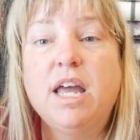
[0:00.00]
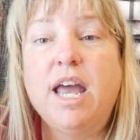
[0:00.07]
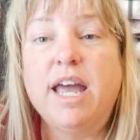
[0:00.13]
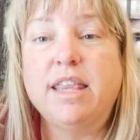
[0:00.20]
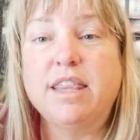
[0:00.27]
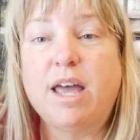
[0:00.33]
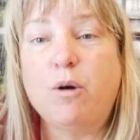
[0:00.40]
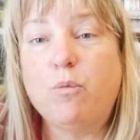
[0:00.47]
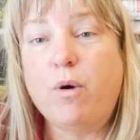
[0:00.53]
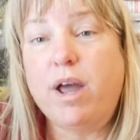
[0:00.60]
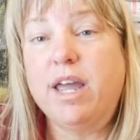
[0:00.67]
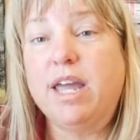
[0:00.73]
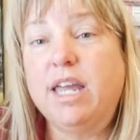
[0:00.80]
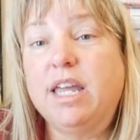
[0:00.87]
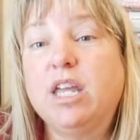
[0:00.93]
and that
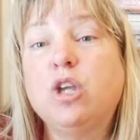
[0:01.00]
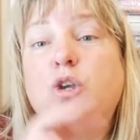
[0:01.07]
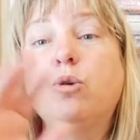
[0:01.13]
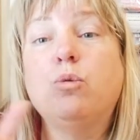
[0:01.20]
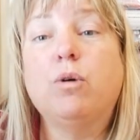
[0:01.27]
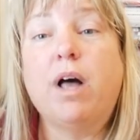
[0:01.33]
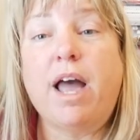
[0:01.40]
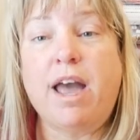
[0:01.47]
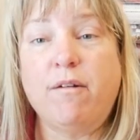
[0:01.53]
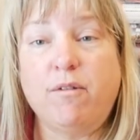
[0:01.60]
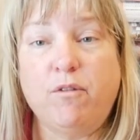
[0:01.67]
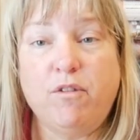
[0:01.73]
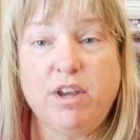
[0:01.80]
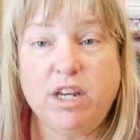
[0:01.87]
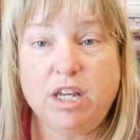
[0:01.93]
way you will have a
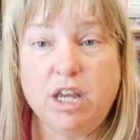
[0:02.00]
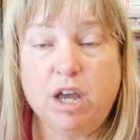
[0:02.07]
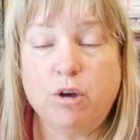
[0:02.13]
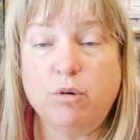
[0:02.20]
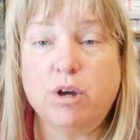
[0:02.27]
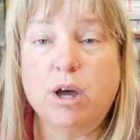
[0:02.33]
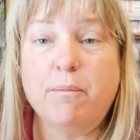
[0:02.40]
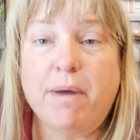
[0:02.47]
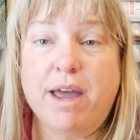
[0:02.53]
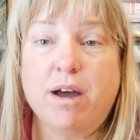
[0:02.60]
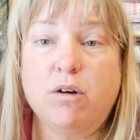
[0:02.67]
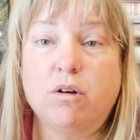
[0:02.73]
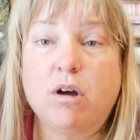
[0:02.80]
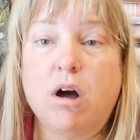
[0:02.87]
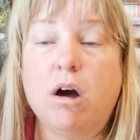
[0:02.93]
video come
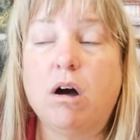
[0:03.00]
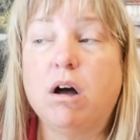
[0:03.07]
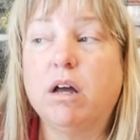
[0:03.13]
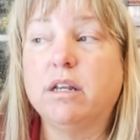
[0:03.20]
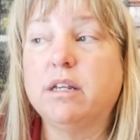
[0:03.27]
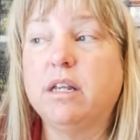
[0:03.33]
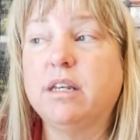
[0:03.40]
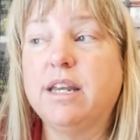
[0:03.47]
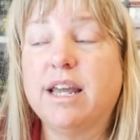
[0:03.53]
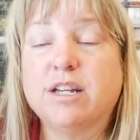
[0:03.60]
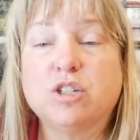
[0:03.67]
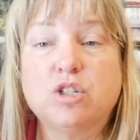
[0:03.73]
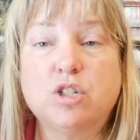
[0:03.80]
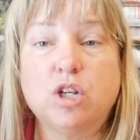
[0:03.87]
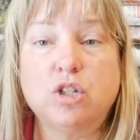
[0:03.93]
out on
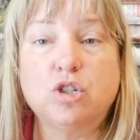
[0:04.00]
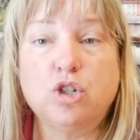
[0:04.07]
next